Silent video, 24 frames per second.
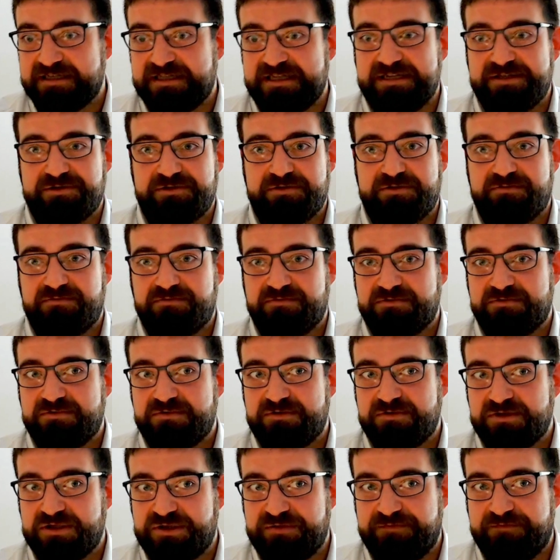these are the
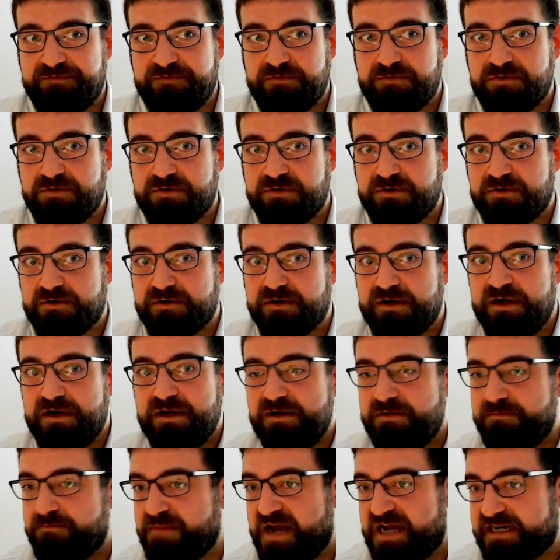rules for
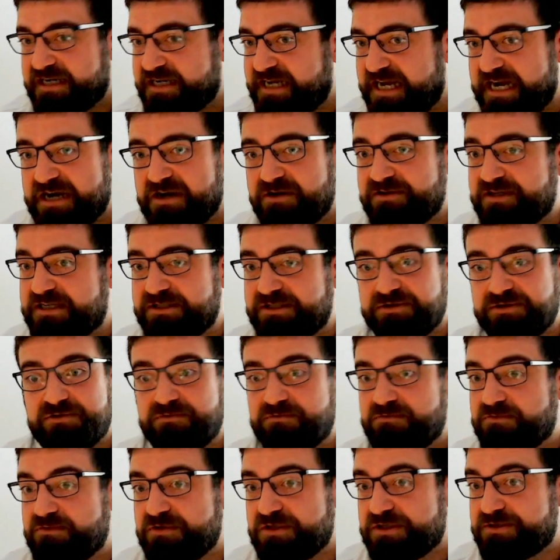Medicare, these are the
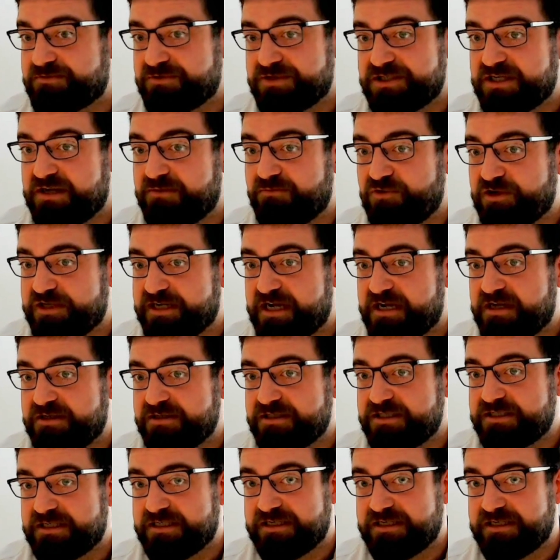rules for someone else.